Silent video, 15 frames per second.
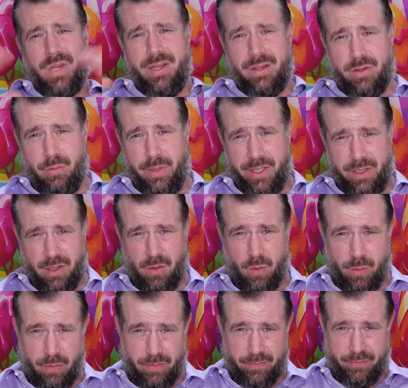It's no big deal. We're
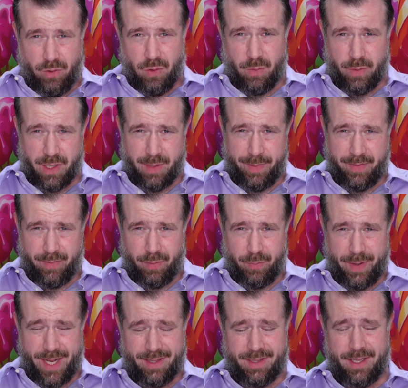moving forward. We're going to be able to move
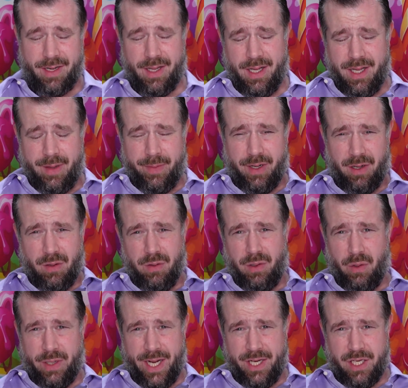past that. I'm going to go on
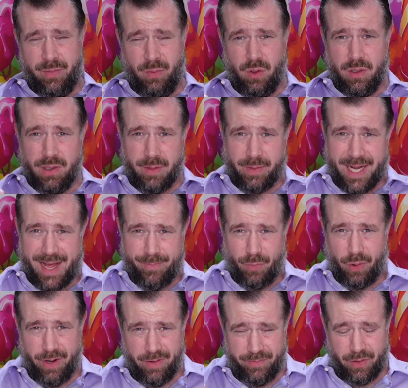location more. I'm going to have
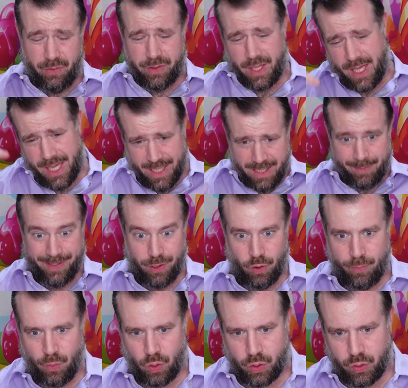more interviews. I'm going to be
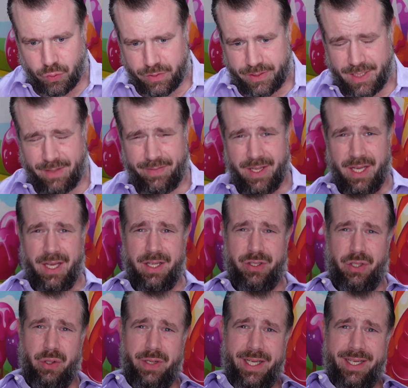doing more cool stuff.
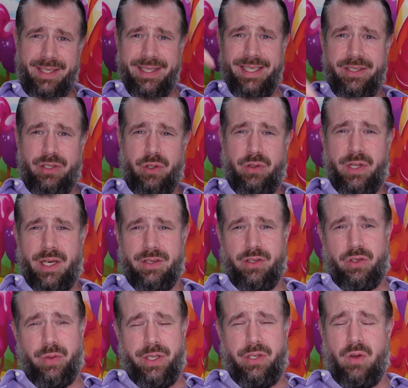Tune in
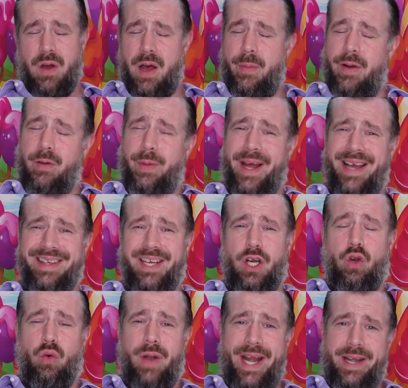2022. I hope everybody has a
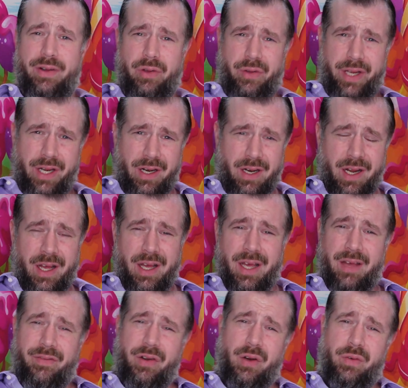great new year.
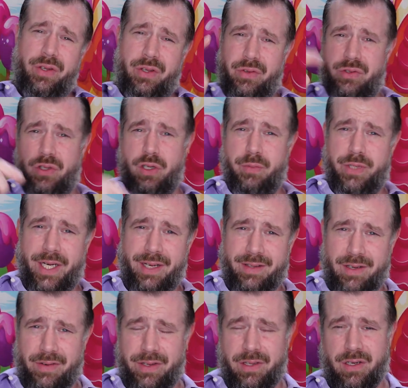If you're on YouTube, check us
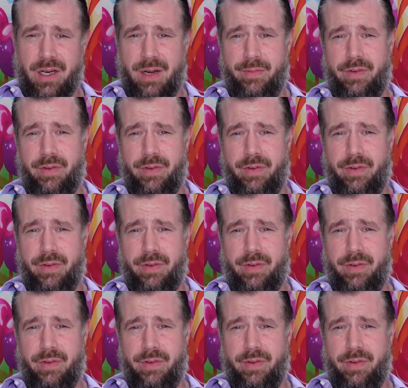out on Instagram.